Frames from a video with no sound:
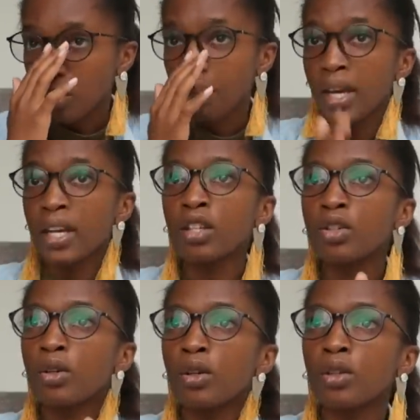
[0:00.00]
So men are
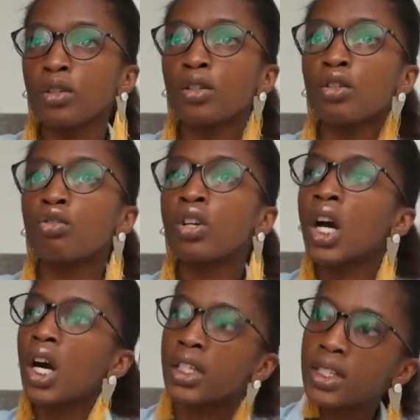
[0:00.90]
told, you
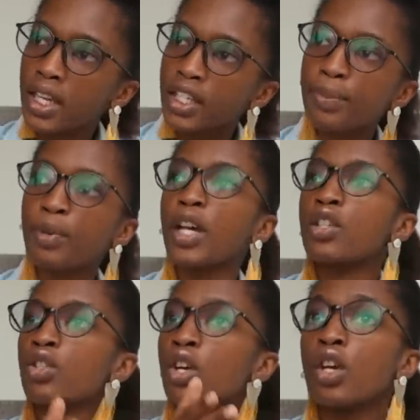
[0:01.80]
can't
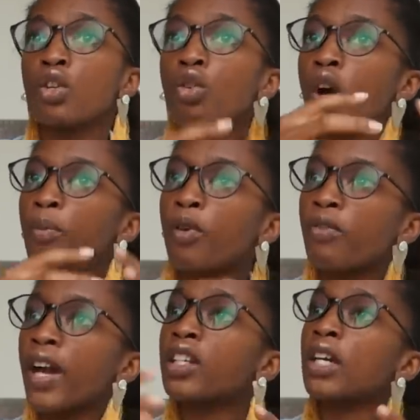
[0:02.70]
express, you are
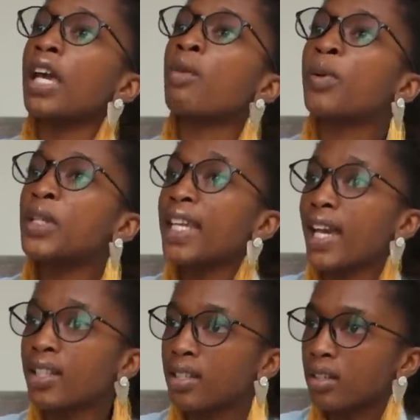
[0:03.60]
provider and protector.